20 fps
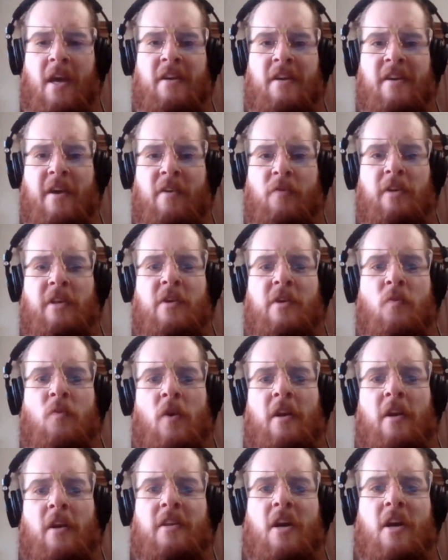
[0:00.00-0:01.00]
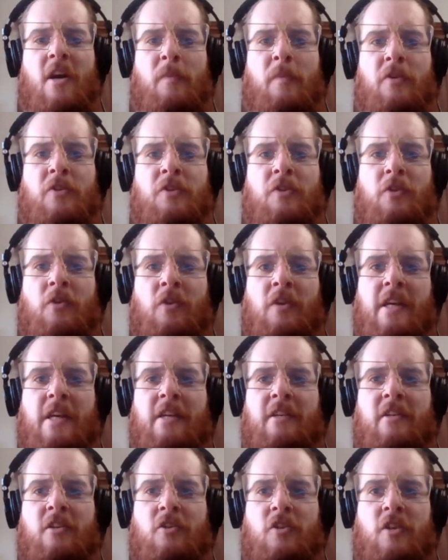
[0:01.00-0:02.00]
and I really wanted the
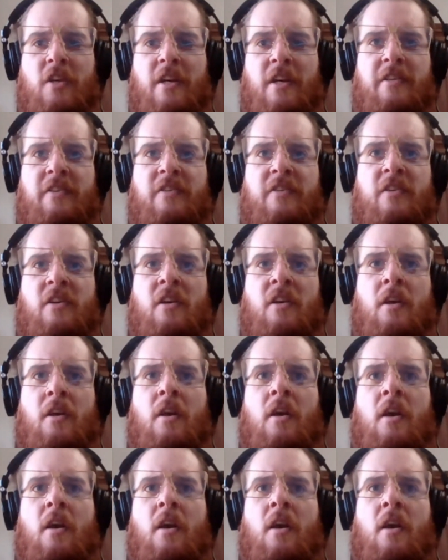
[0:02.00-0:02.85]
opportunity to just